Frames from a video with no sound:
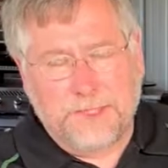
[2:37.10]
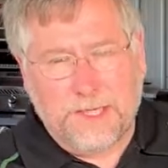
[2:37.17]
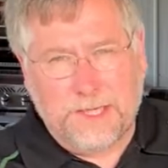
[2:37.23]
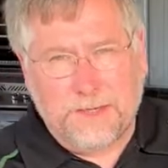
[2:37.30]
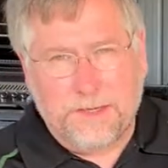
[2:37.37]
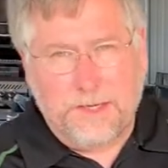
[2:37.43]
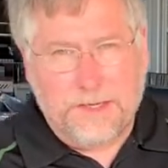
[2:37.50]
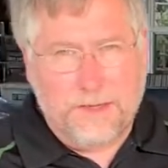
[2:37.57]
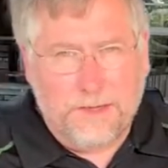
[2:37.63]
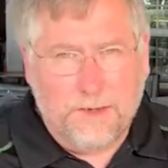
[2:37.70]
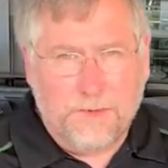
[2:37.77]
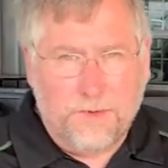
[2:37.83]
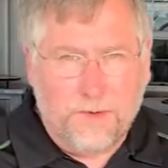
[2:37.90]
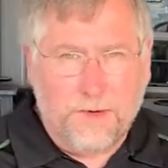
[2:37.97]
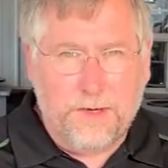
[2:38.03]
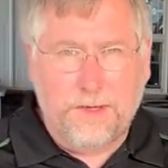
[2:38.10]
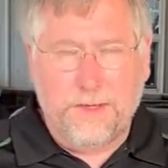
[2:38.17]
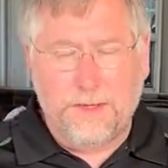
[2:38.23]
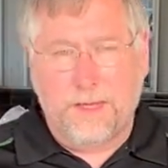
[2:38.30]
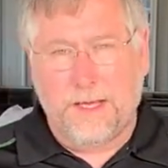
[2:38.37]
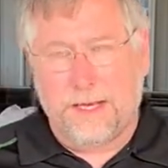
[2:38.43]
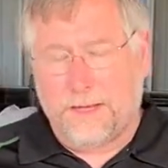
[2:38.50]
cherry wood
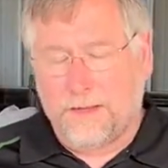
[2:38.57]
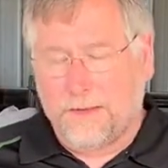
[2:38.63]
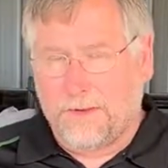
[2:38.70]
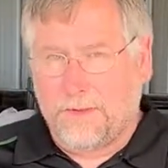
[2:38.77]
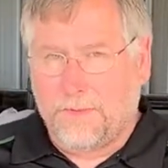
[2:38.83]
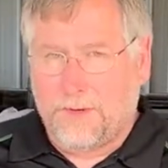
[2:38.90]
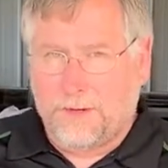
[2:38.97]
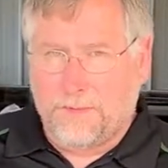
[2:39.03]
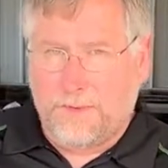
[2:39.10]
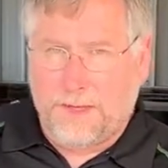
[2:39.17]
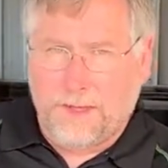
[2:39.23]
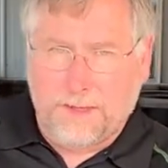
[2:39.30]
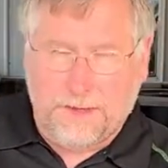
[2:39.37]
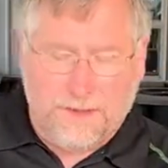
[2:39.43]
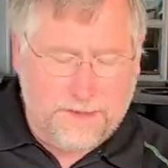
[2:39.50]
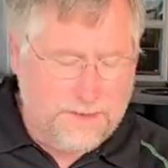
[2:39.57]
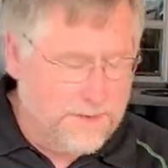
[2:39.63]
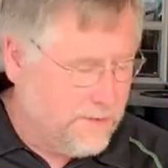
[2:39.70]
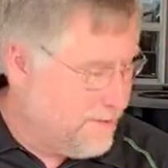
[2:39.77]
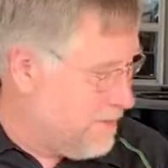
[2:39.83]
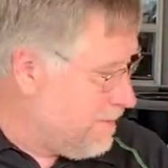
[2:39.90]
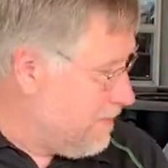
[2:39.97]
and a little bit of pecan
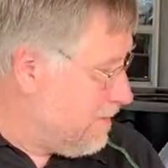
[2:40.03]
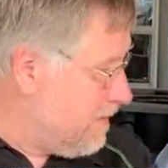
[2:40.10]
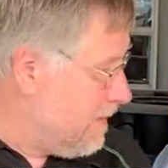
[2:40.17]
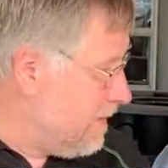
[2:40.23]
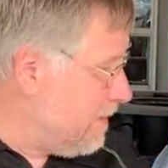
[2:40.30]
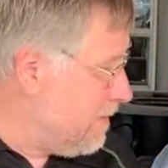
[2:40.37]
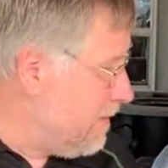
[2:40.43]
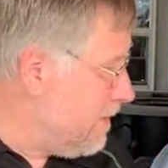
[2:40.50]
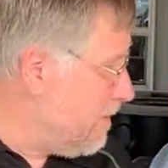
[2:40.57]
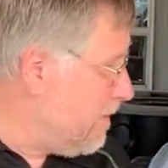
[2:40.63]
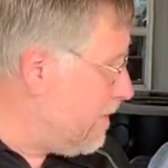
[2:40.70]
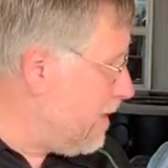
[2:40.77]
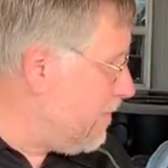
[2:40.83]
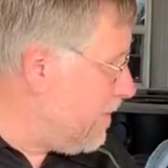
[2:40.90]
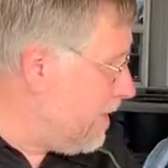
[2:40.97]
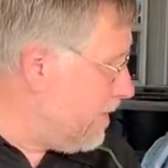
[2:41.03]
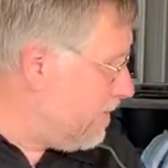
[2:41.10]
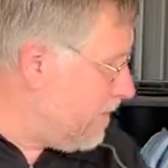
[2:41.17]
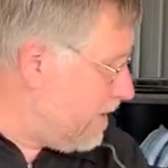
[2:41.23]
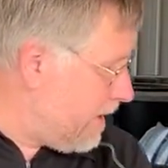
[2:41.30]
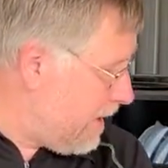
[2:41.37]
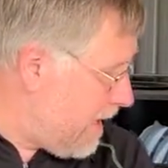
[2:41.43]
that we
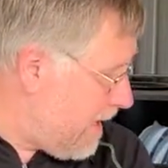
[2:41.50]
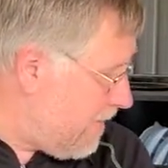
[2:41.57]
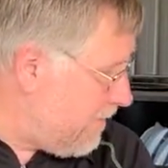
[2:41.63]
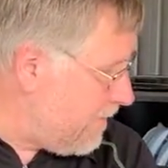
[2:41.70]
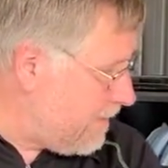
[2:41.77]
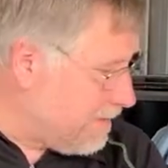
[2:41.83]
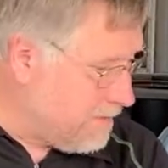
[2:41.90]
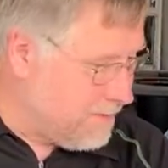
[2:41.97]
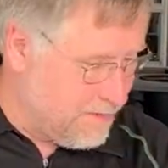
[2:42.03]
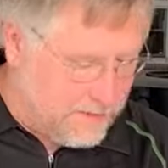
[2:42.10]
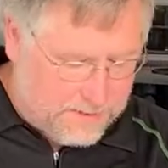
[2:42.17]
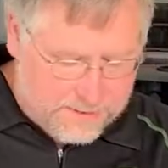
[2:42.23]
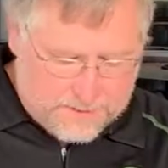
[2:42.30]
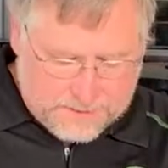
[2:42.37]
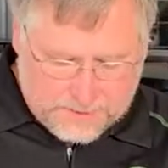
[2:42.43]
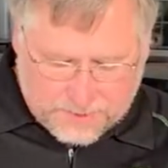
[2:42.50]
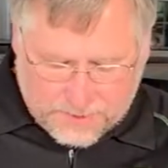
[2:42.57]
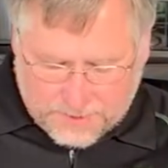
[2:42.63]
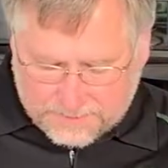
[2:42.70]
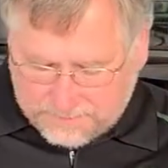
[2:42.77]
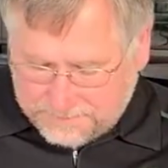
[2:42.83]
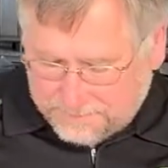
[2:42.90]
already have in the
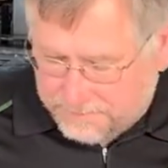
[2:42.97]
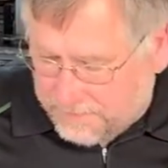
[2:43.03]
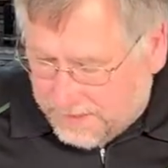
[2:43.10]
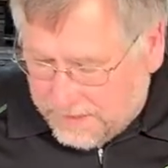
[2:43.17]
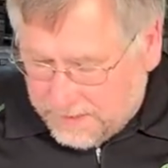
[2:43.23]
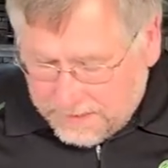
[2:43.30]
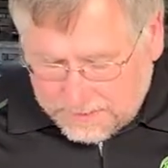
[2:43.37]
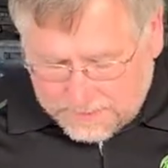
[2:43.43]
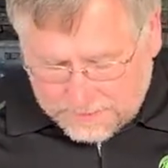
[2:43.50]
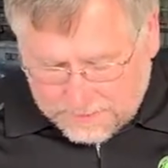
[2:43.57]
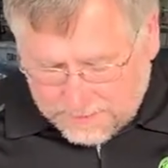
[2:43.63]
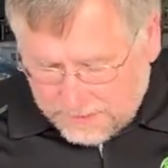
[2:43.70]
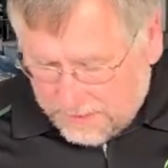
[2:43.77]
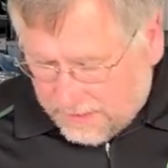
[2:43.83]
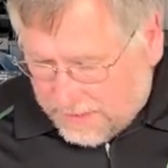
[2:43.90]
drum. We're going to go